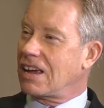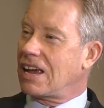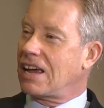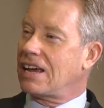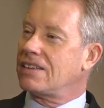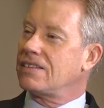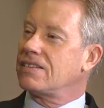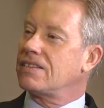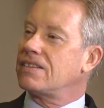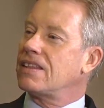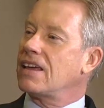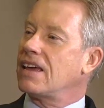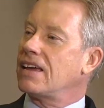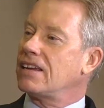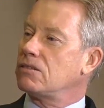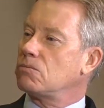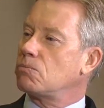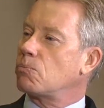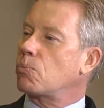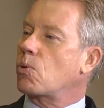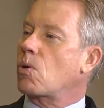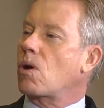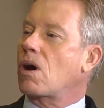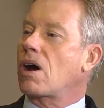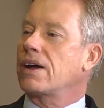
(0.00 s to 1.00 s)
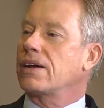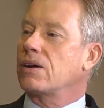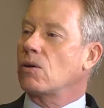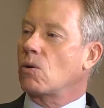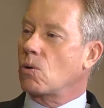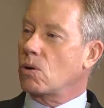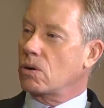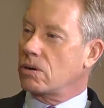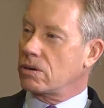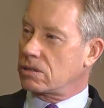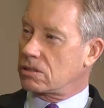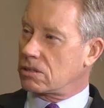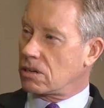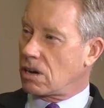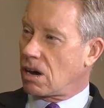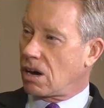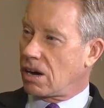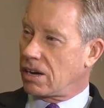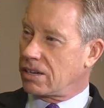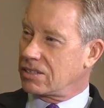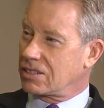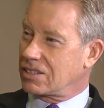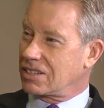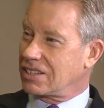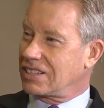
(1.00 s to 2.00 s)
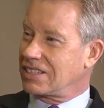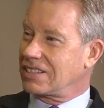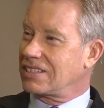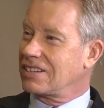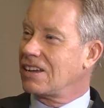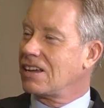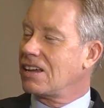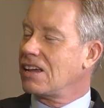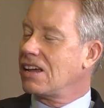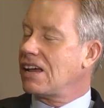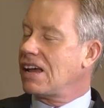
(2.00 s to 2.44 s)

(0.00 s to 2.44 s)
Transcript: and then prioritizing